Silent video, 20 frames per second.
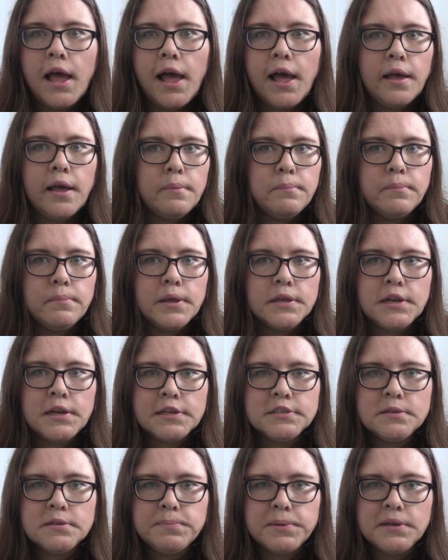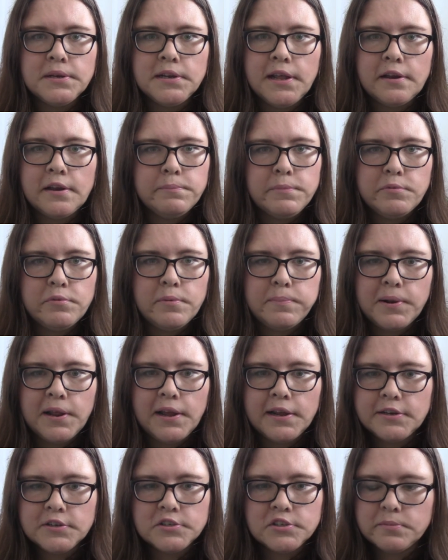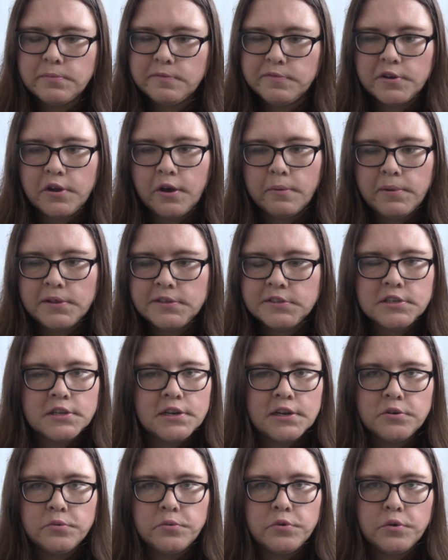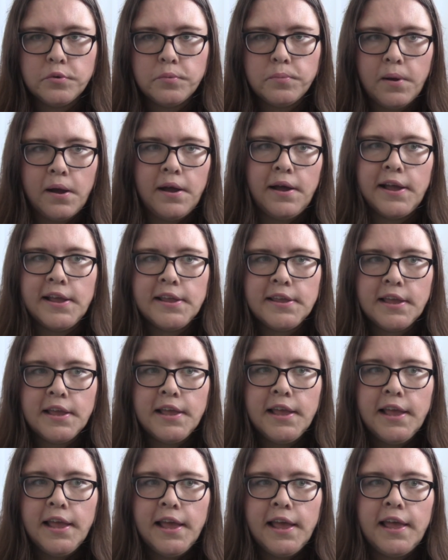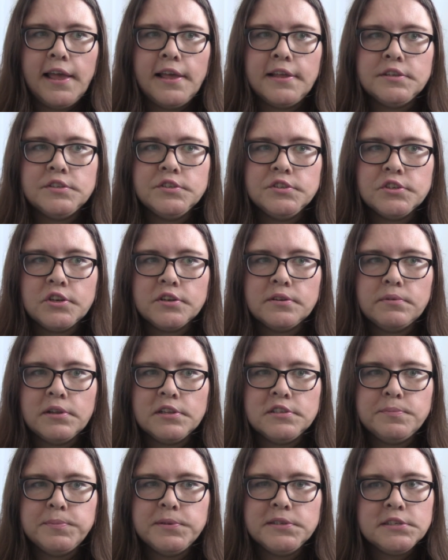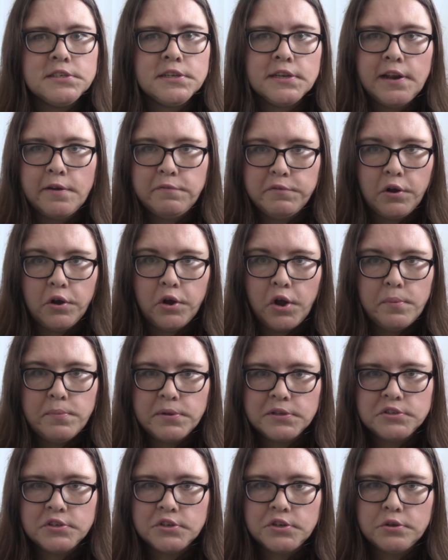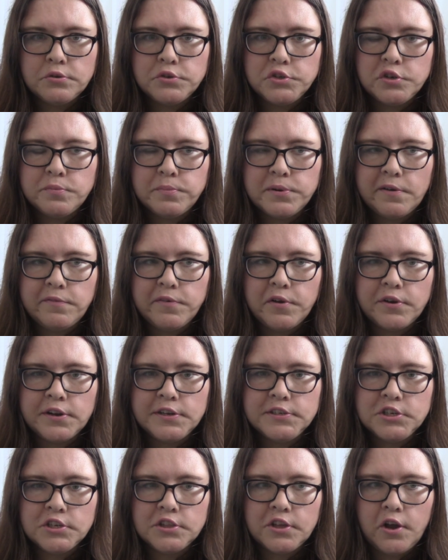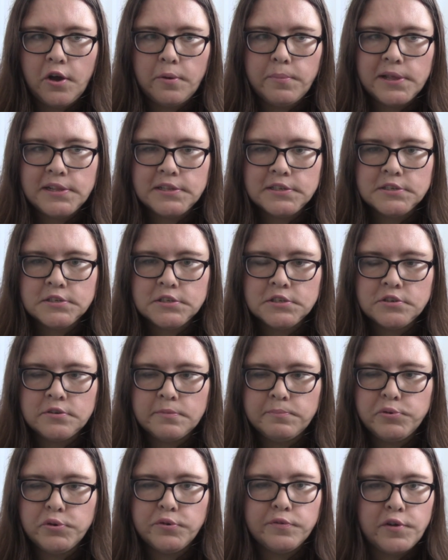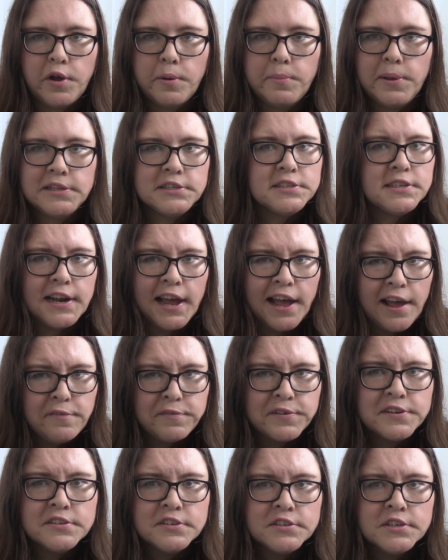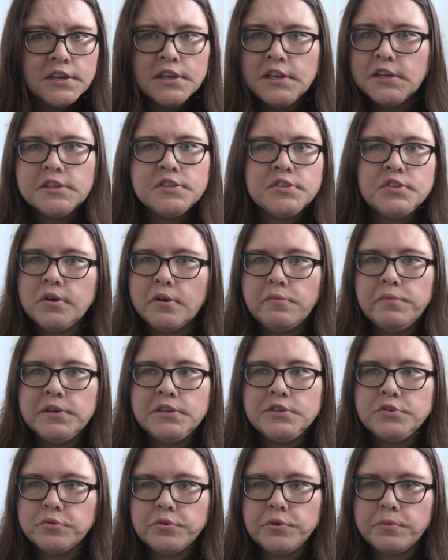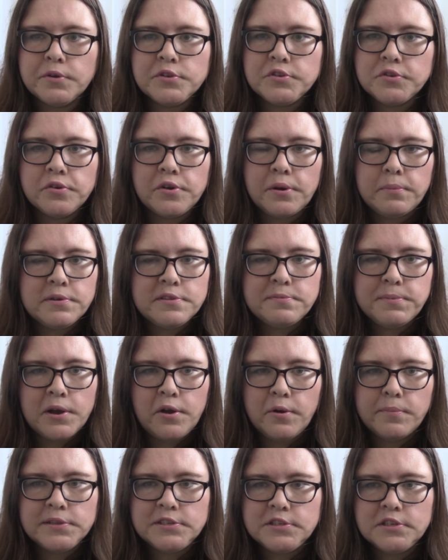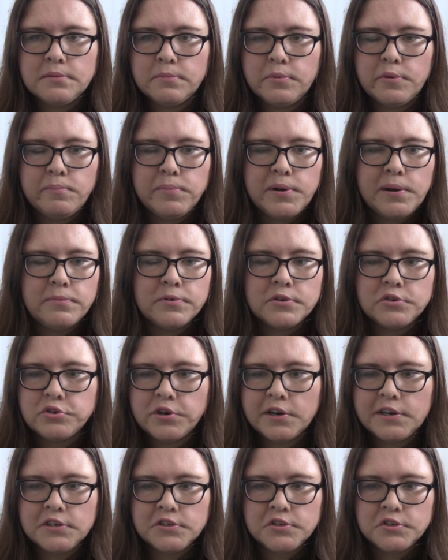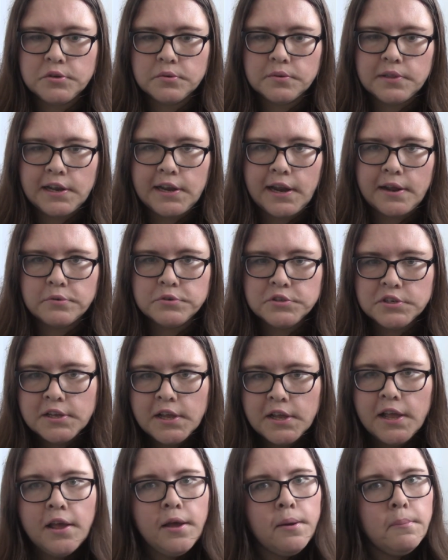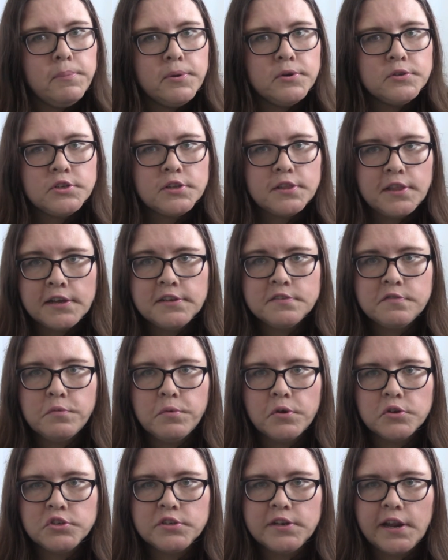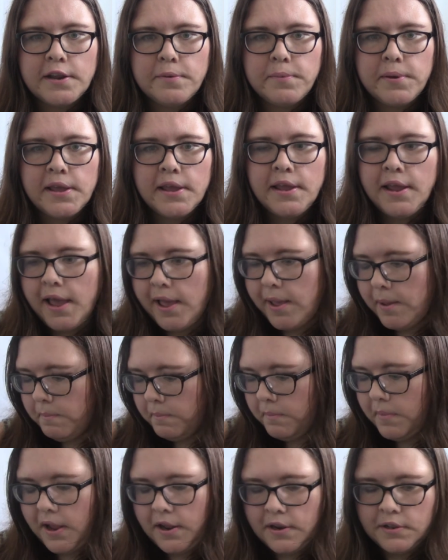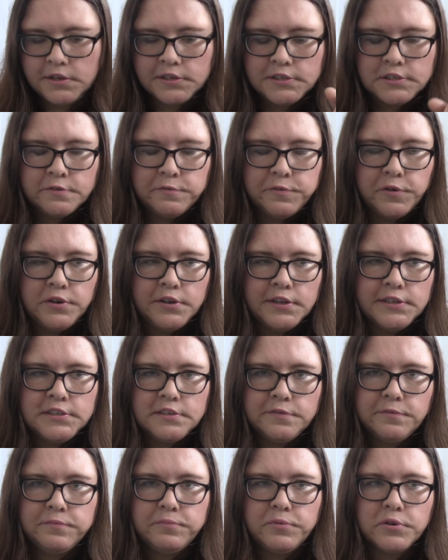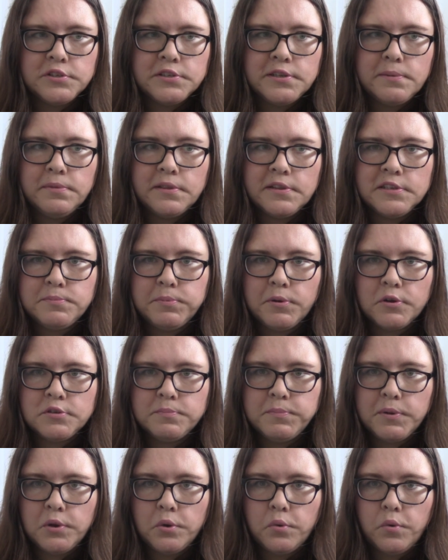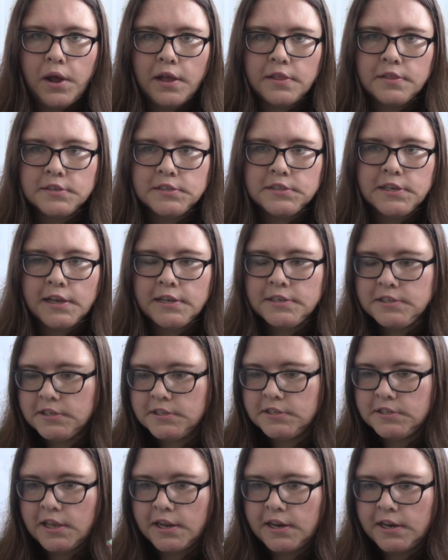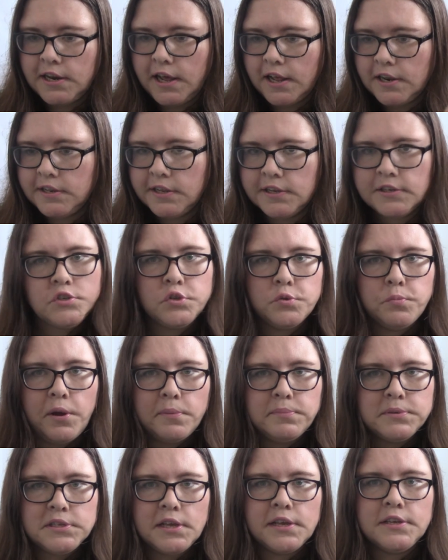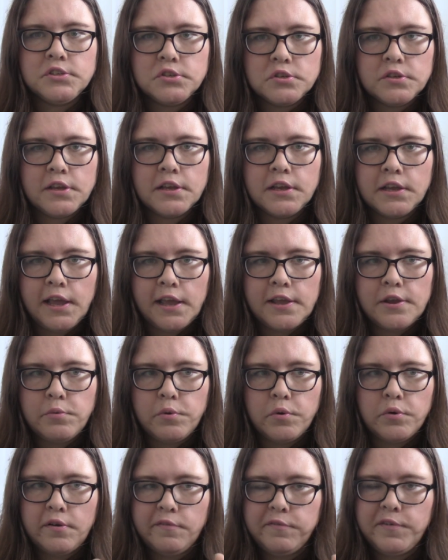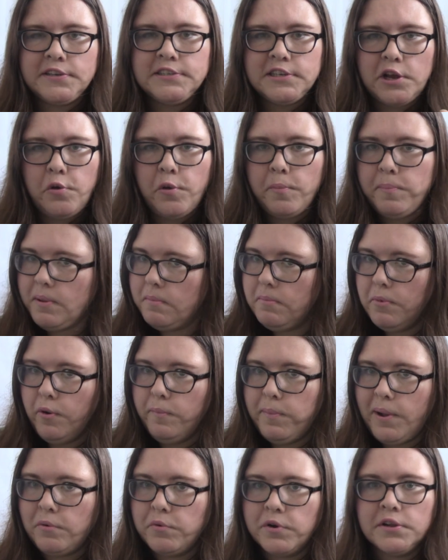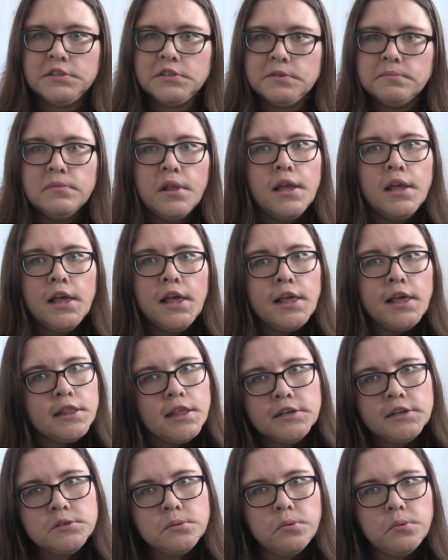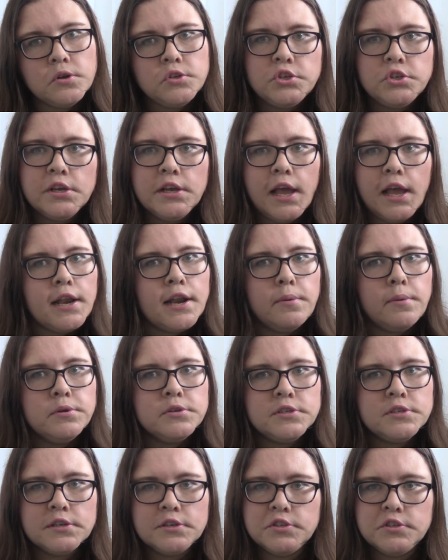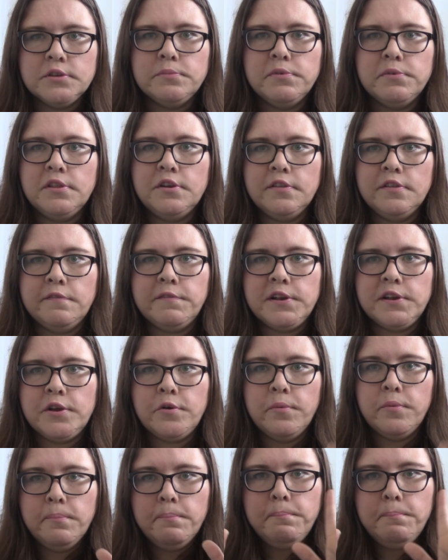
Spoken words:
It hasn't been letting me reply to some of the comments, and I don't know why. And it's been saying I've got comments on YouTube, and I've gone into the comments to approve comments, and I haven't. So I really don't know what's going on with my comments at the moment, but I'm going to try to sort that out. But thanks for watching anyway. I'll list a full list of what's in this box below and the sizes, and I'll link to the website so you can get your own and find out a bit more about it. Thanks for watching, and I will see you soon with another video.